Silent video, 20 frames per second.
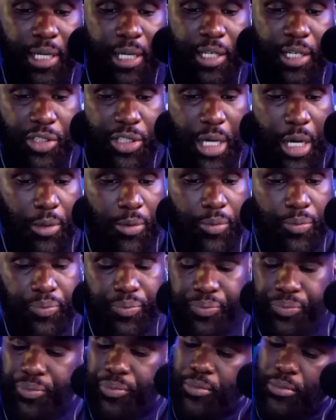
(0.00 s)
So
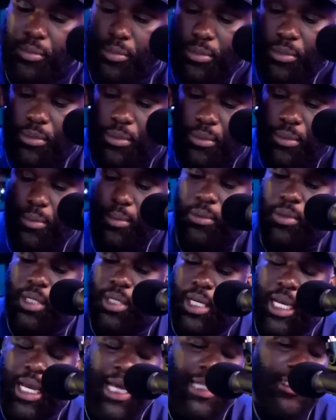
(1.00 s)

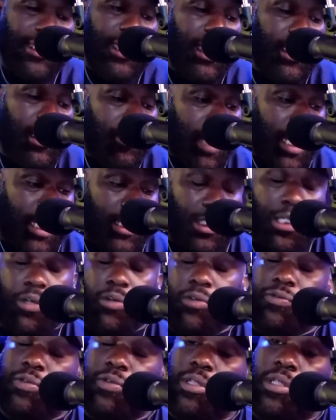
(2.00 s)
I said to
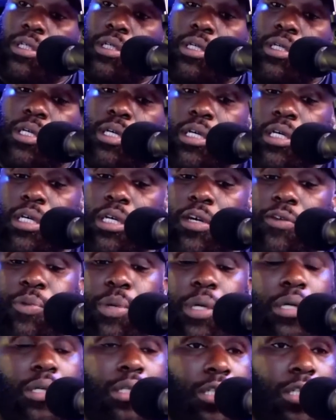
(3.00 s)
myself, if
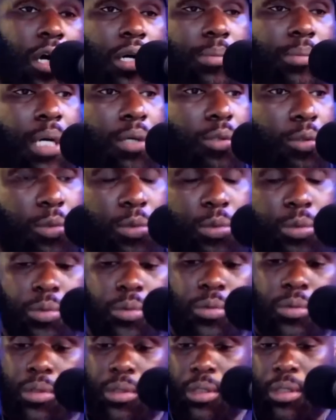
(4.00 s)
we're going to talk about oud,
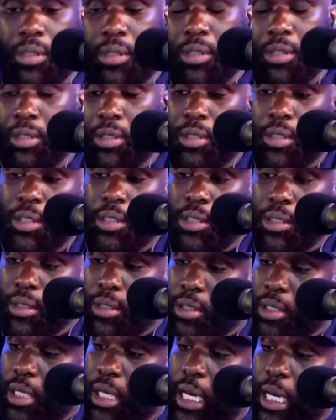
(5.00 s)

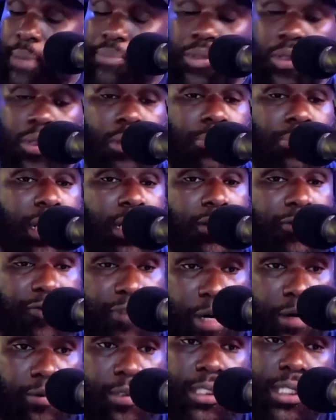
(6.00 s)
I'm going to bring a
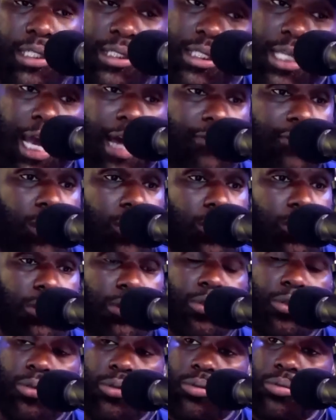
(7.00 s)
fragrance that's not rose
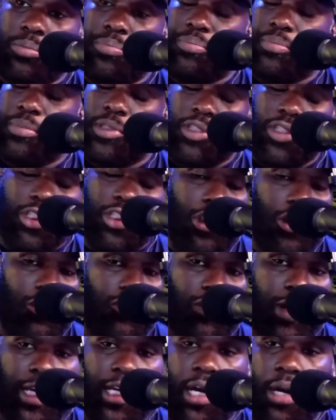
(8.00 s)
and oud,
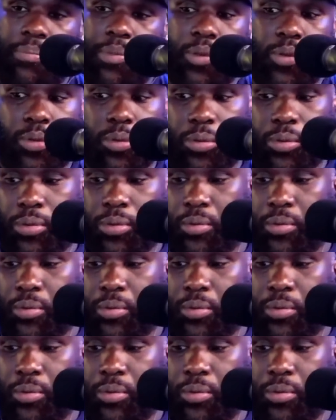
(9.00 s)
straight up oud.